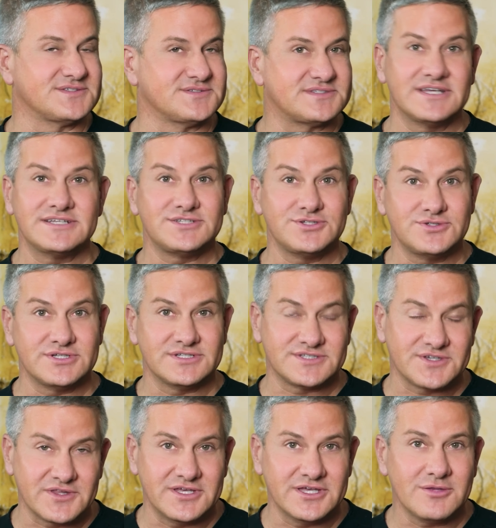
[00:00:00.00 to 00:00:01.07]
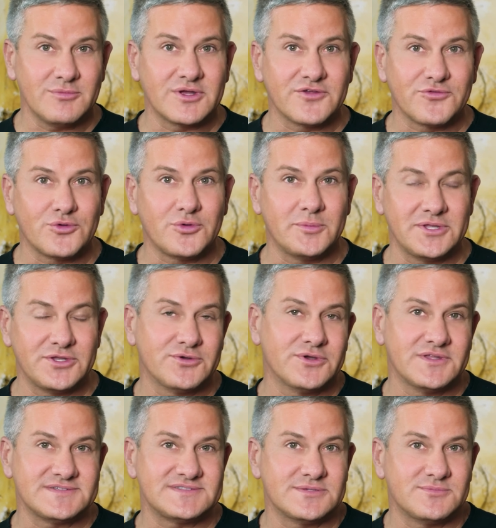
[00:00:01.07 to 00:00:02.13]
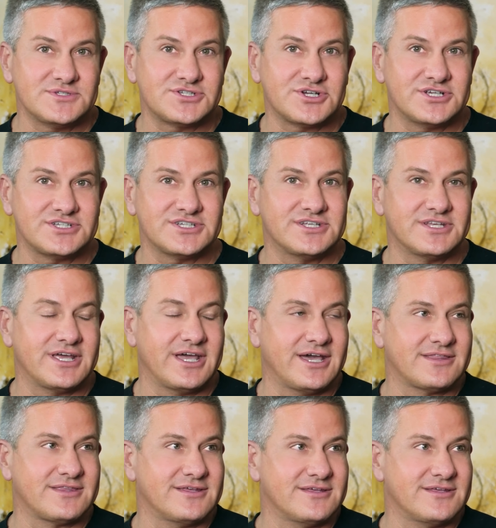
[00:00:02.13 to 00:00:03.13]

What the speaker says: So stay tuned until the end because we'll be doing this demonstration at the